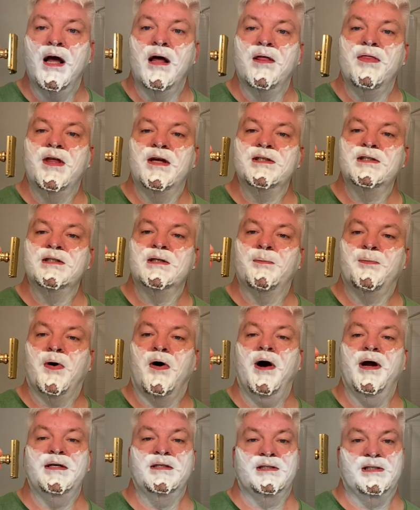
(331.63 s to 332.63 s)
This is a
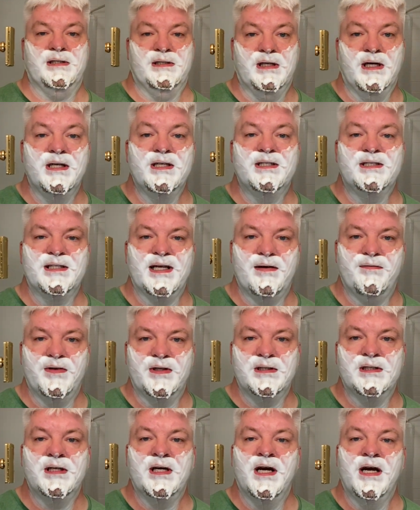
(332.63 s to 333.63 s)

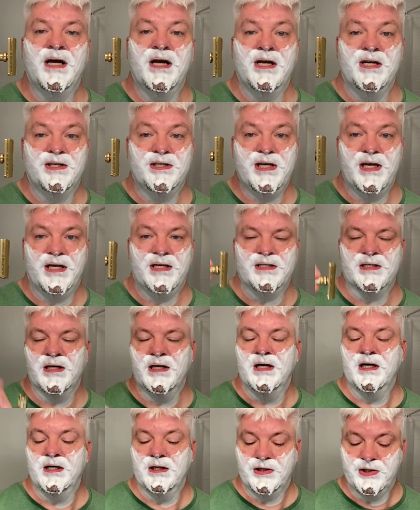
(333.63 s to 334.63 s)

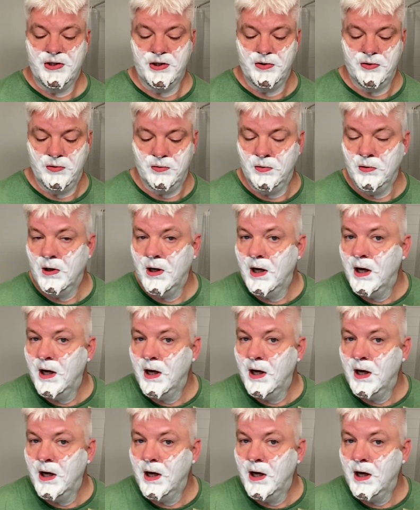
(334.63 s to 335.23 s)
0.762.